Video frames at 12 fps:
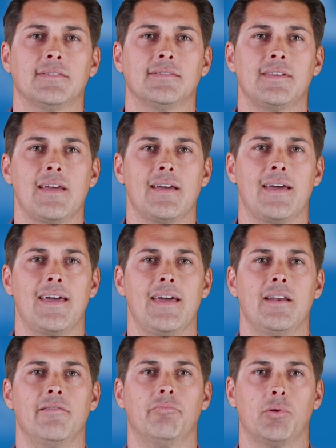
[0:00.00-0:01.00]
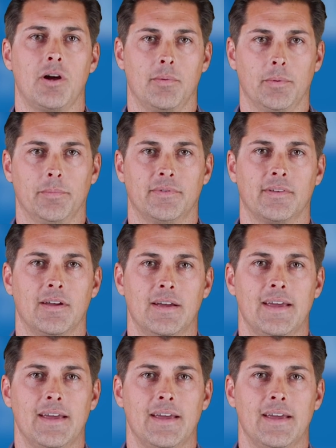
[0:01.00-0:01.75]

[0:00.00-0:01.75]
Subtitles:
to stay ahead of problems